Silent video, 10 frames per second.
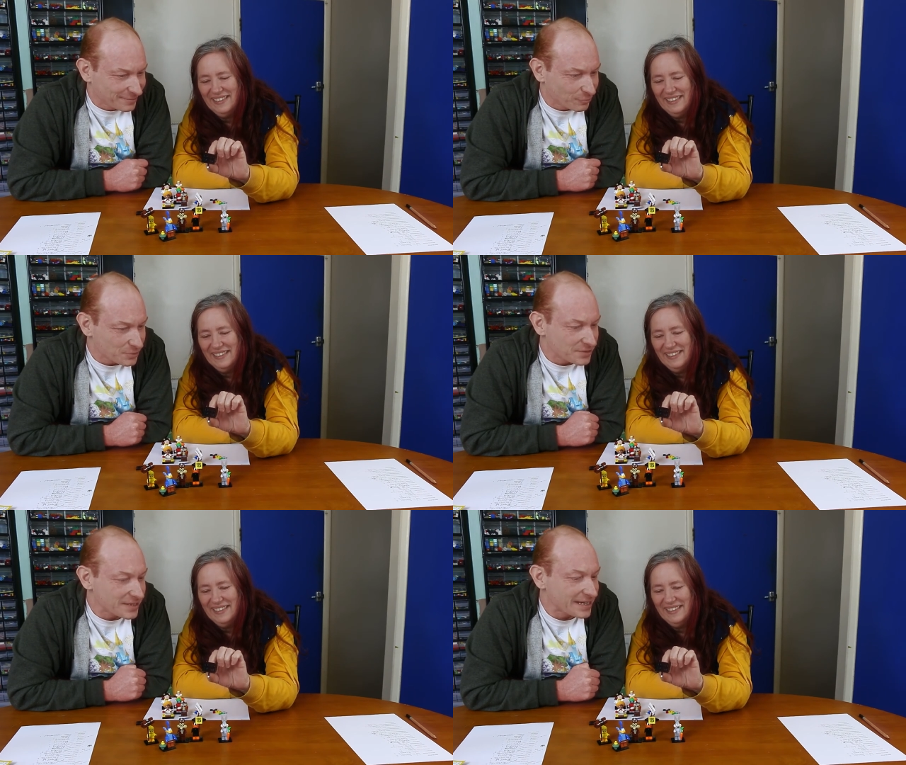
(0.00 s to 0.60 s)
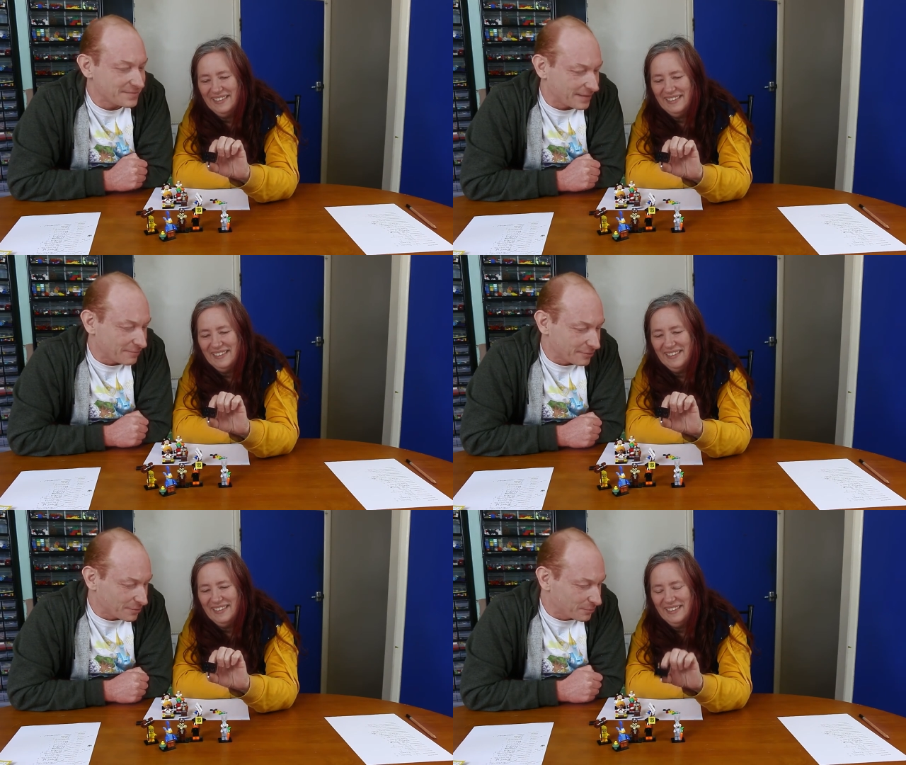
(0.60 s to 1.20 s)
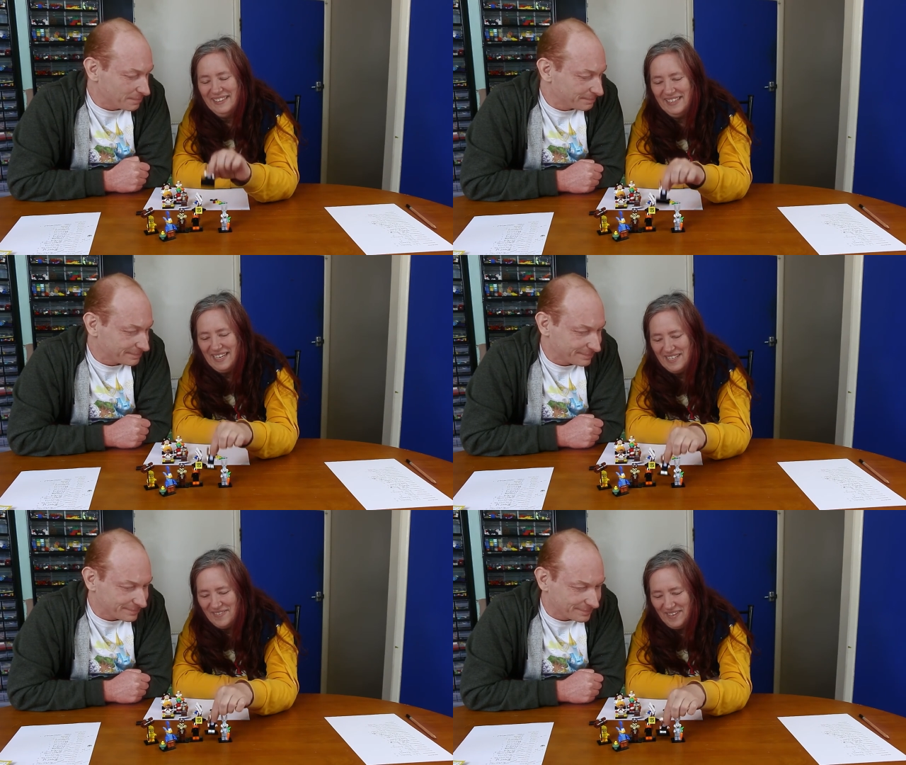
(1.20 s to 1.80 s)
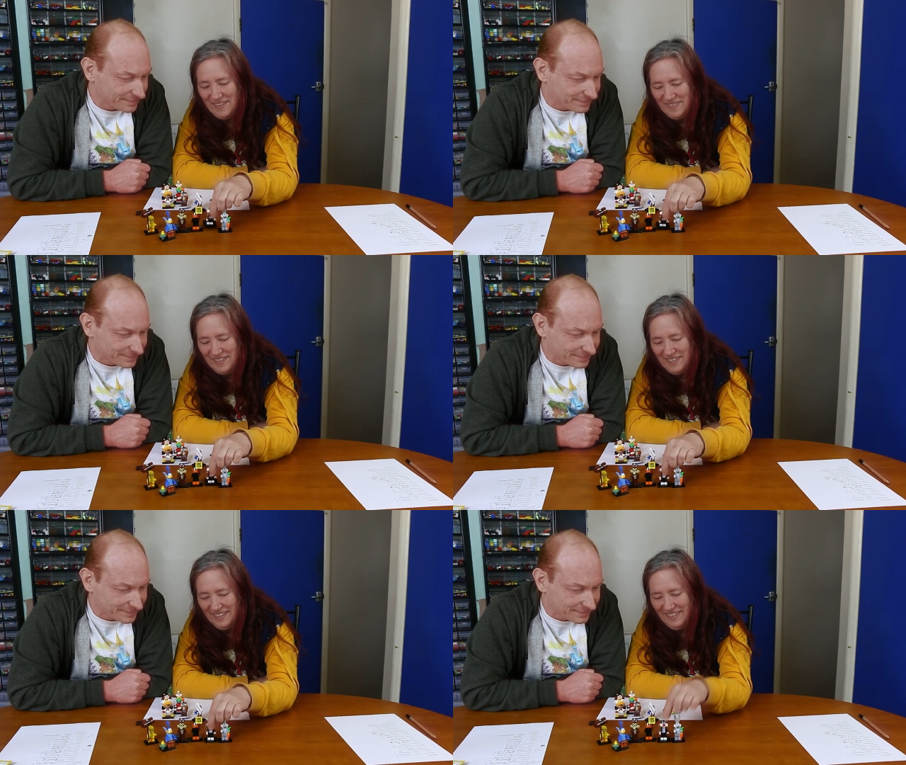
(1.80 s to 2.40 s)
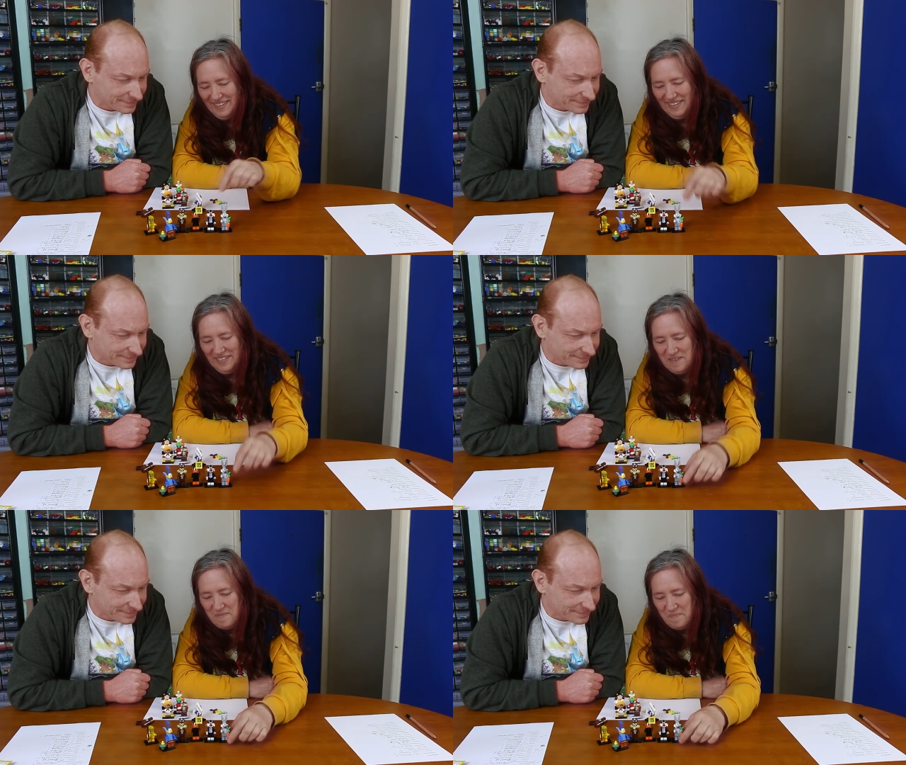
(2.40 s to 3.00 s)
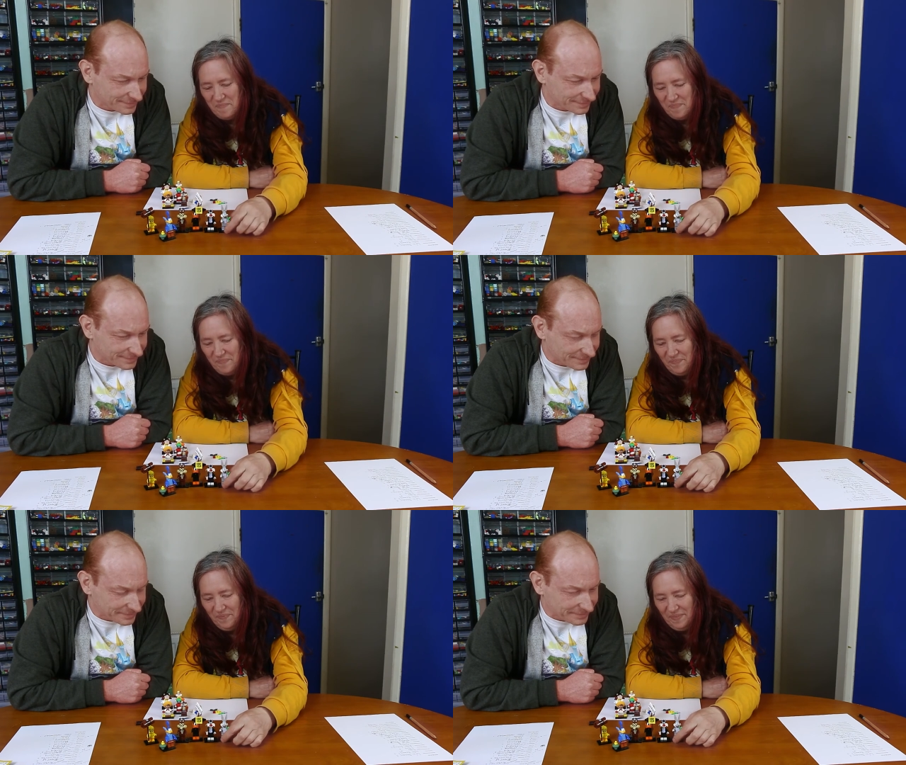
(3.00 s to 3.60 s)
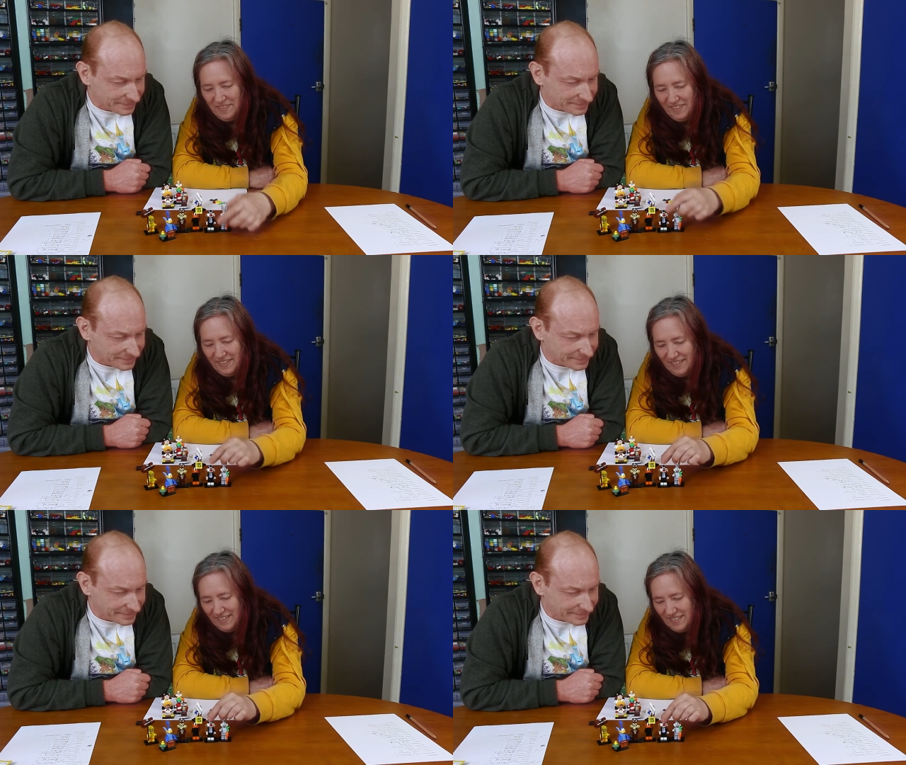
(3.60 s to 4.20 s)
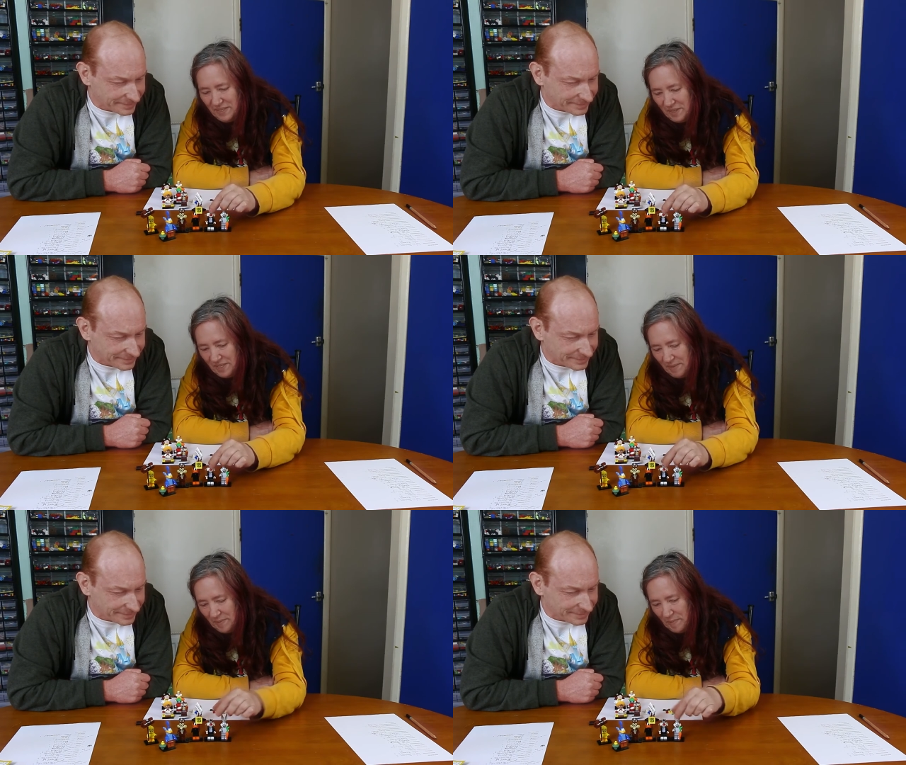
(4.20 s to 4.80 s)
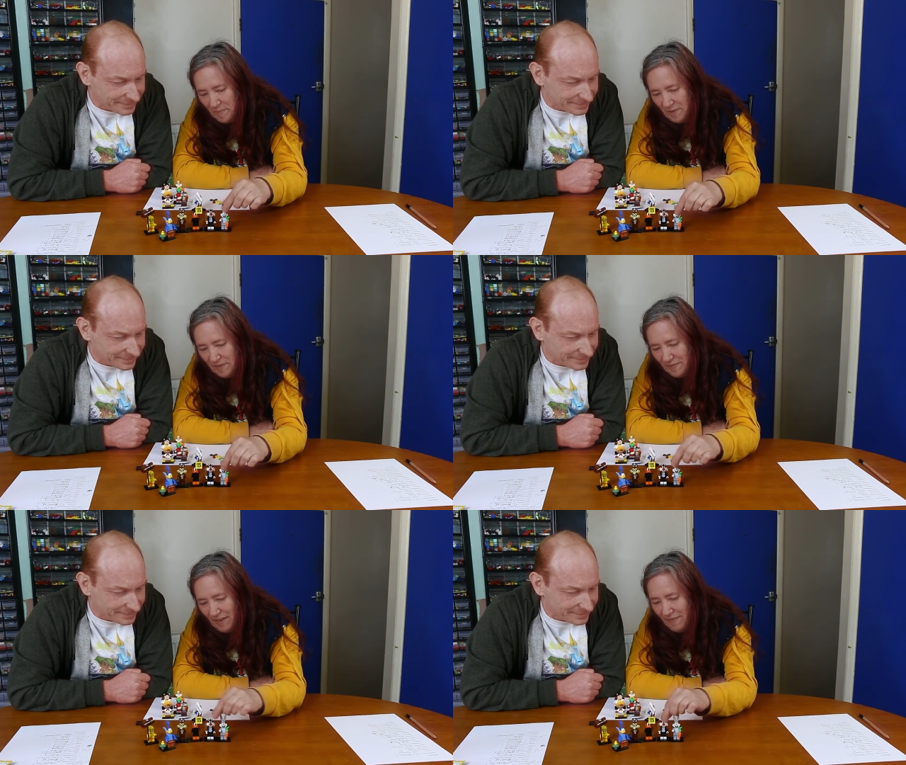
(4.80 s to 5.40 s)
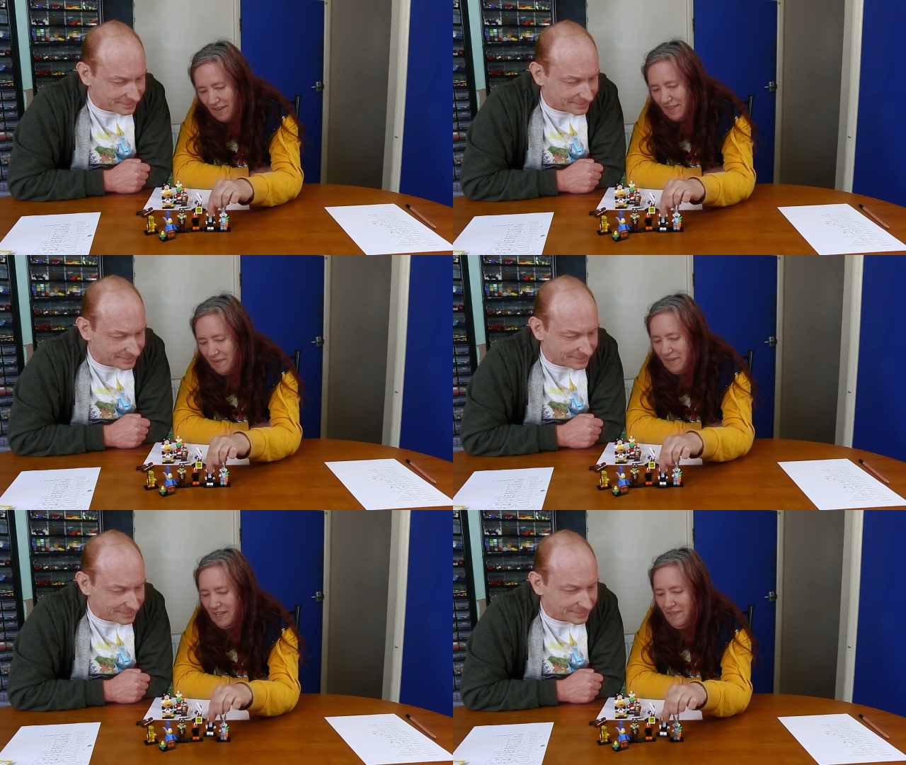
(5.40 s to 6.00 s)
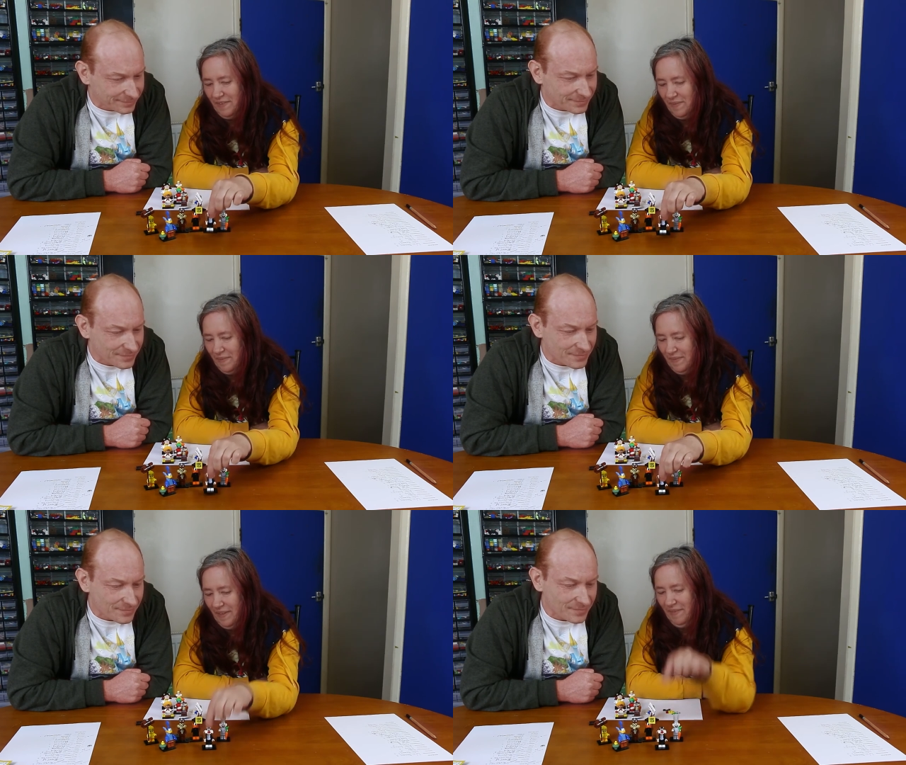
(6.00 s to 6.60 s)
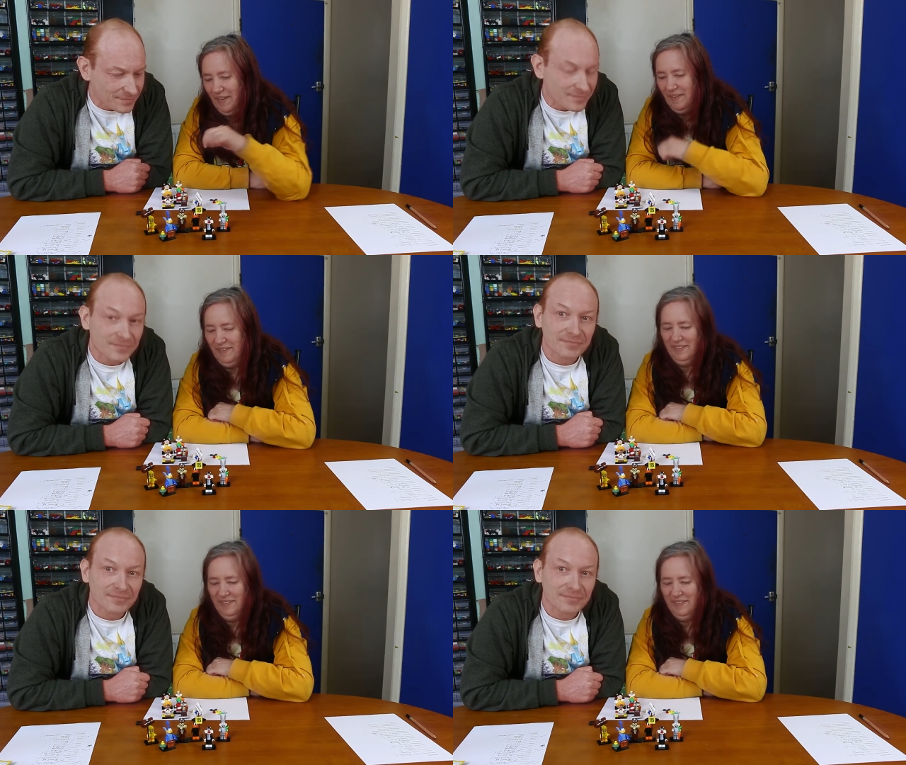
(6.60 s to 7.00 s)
Speaker 1: What's today's favourite? Go on.
Speaker 2: Today's favourite. Um, just because it was my brother's favourite, I think we're going to have to There we go.